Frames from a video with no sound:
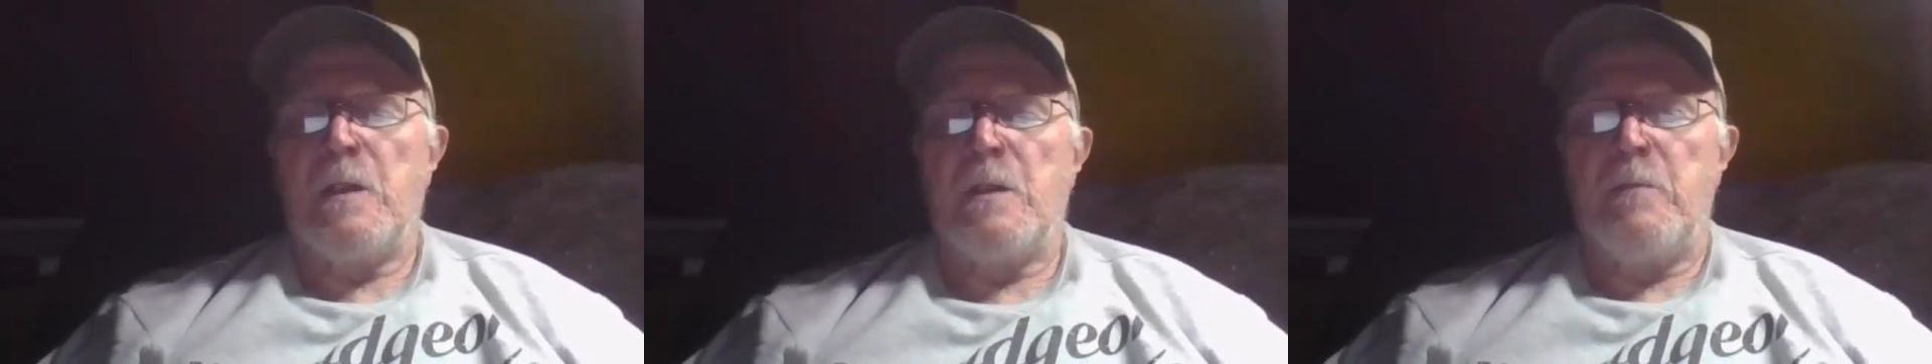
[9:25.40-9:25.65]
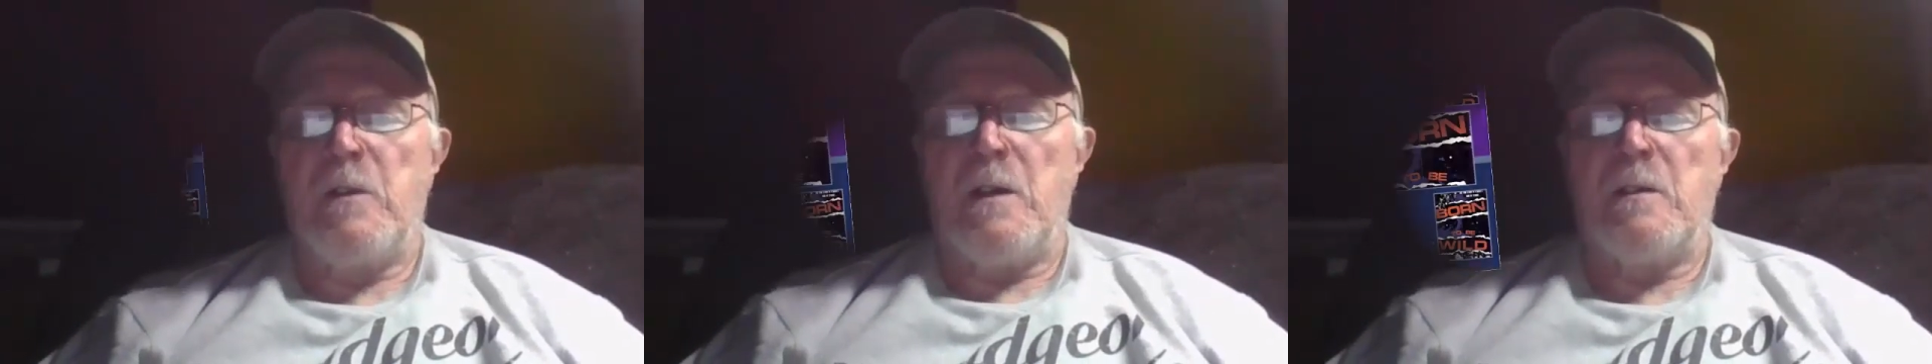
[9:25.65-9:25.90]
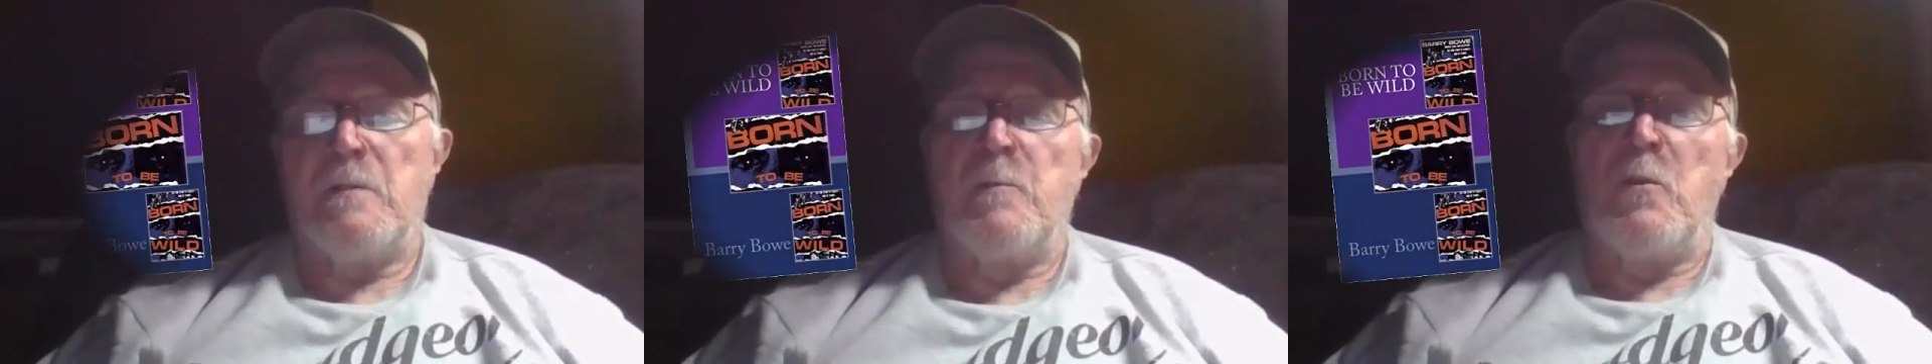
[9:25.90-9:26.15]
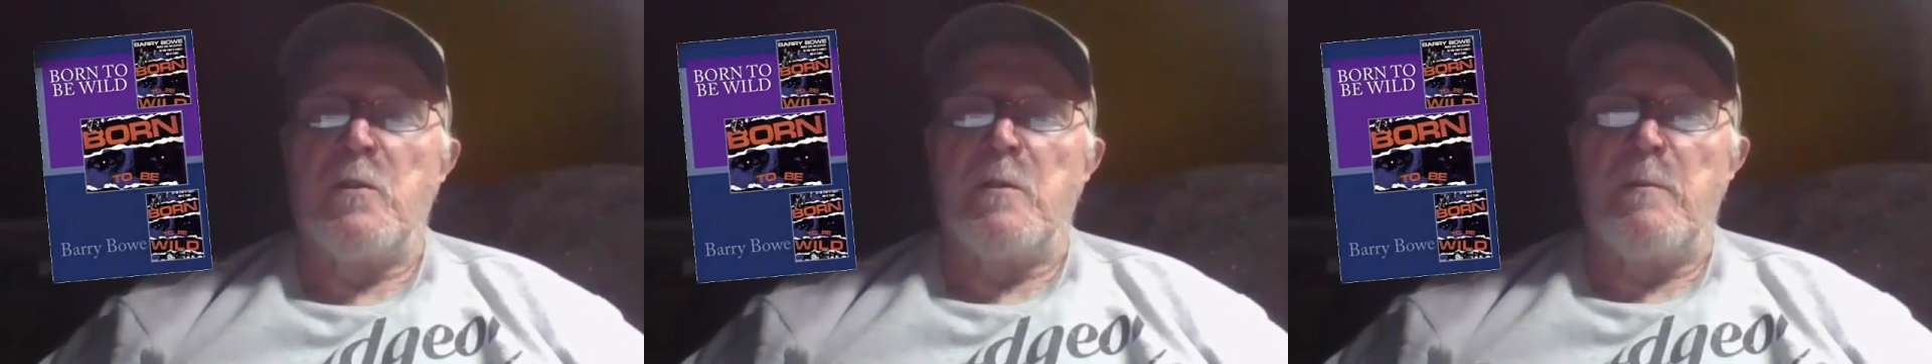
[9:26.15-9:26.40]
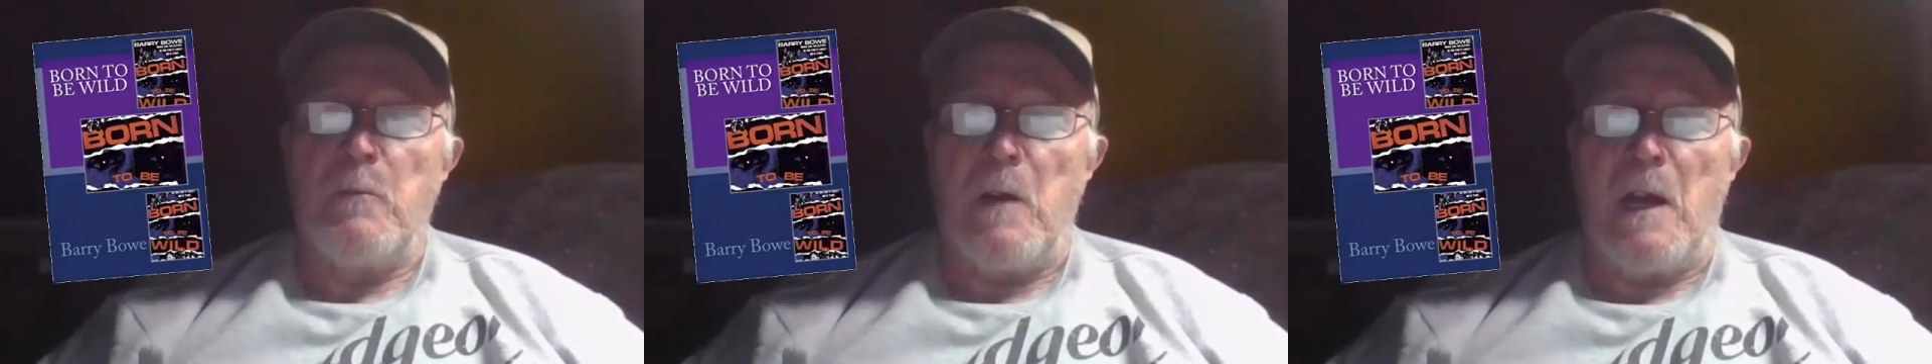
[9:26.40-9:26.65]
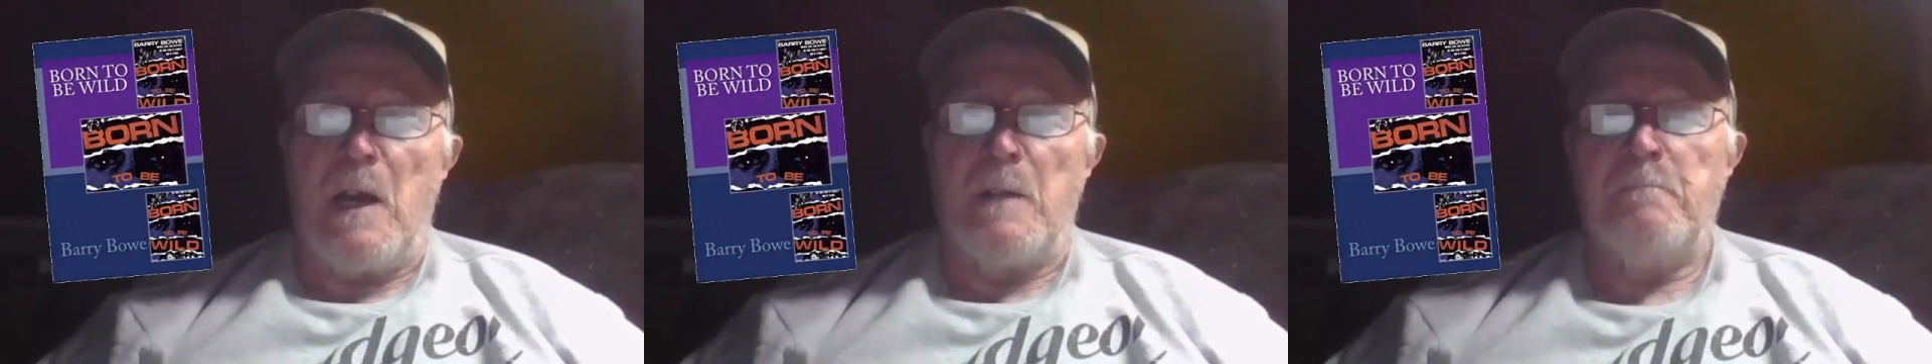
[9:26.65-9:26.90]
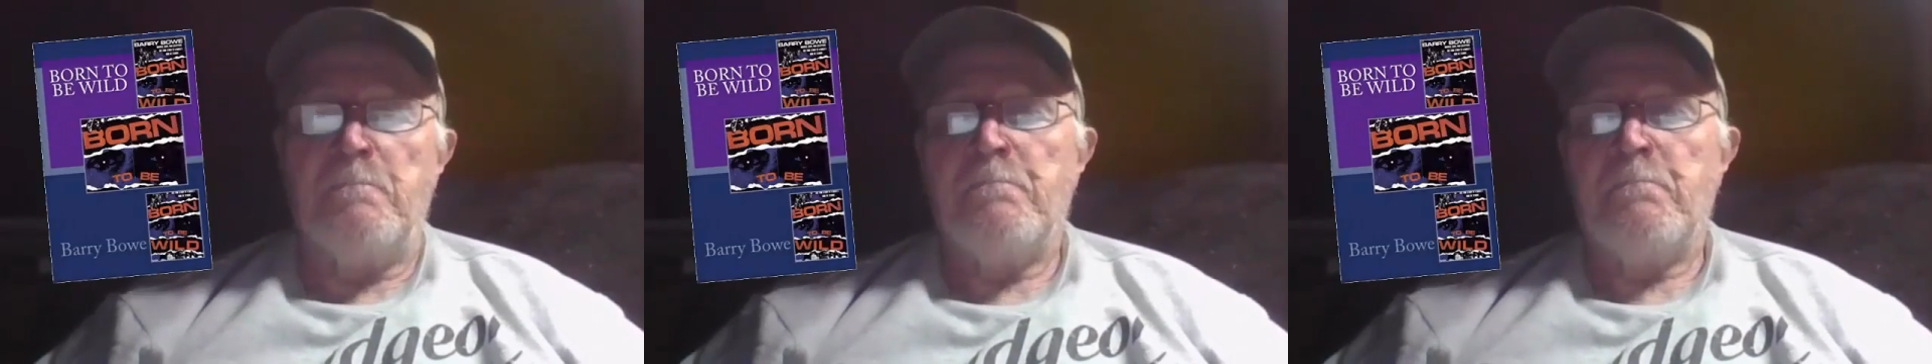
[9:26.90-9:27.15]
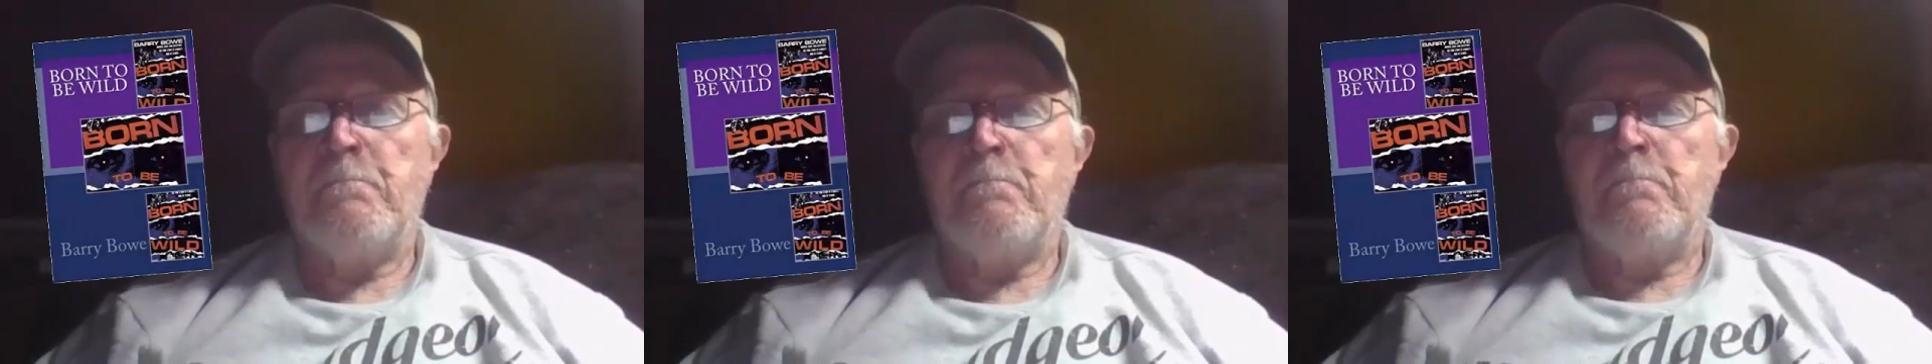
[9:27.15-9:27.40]
Now, here's a quick plug for Born to Be
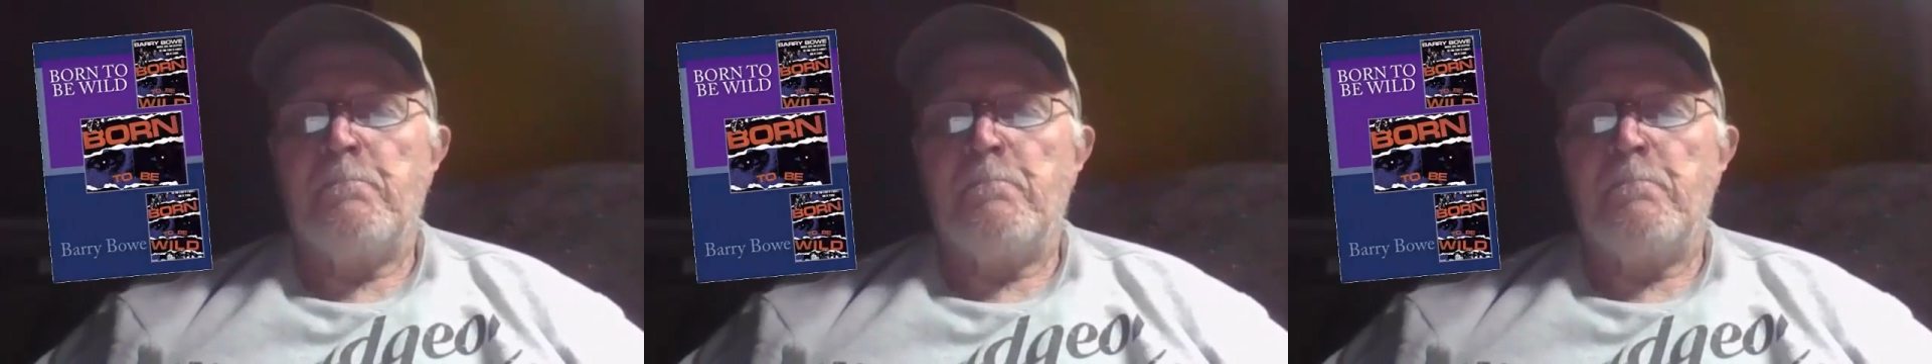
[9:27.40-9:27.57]
Wild,